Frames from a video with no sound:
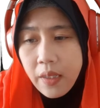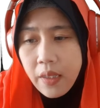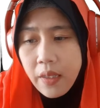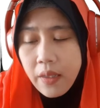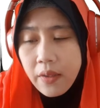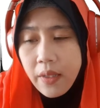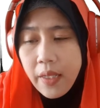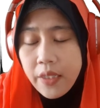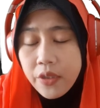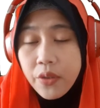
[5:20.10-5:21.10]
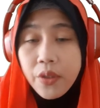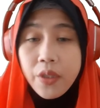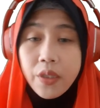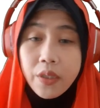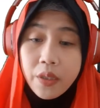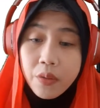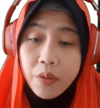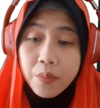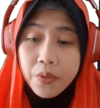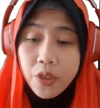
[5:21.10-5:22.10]
Alright, so it
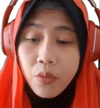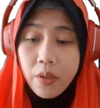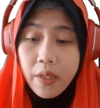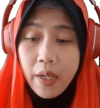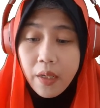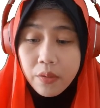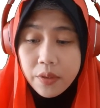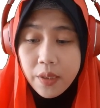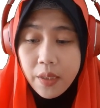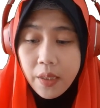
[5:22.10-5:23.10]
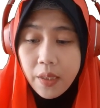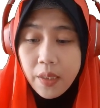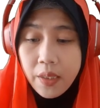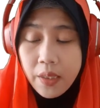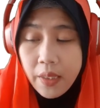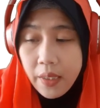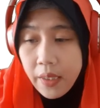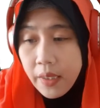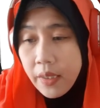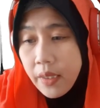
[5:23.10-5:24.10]
will push the water out,
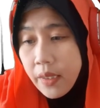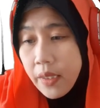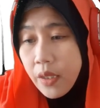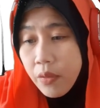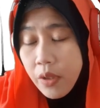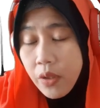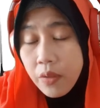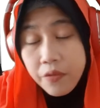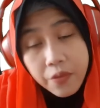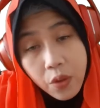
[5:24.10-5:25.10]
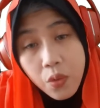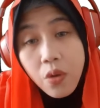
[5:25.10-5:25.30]
and it will flow